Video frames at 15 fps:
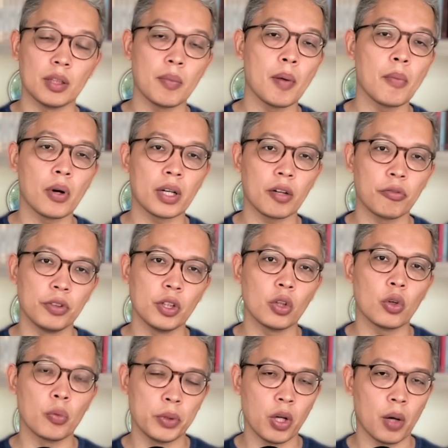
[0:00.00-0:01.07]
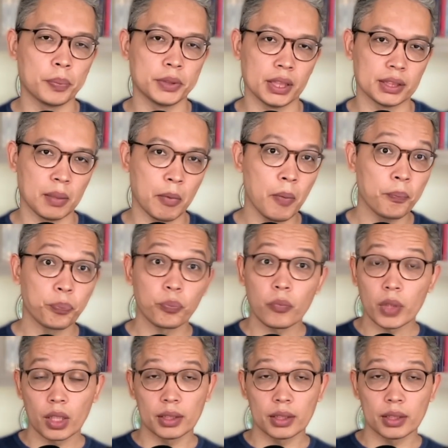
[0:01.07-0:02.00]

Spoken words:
mammograms, or biopsies.